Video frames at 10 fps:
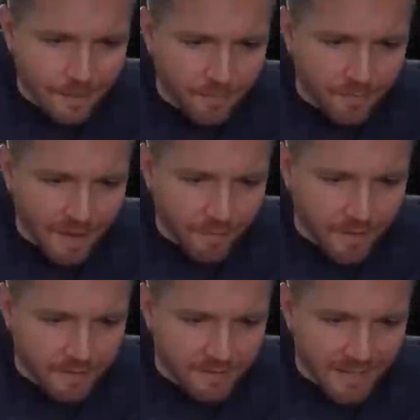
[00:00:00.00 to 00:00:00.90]
Flavin
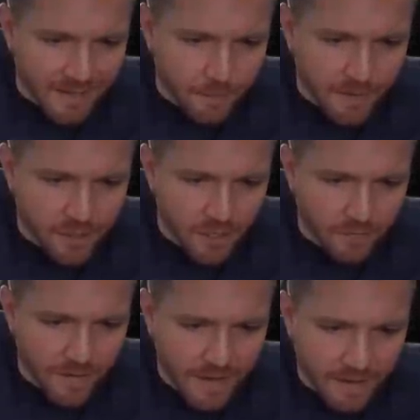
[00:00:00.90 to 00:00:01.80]
has sent in a picture
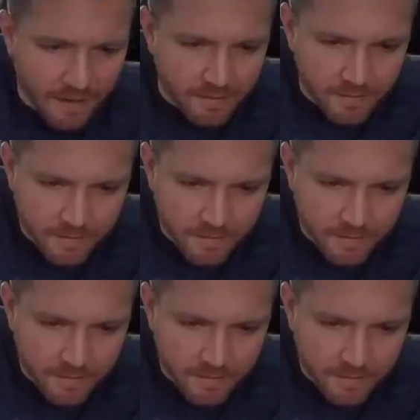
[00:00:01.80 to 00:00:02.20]
of his,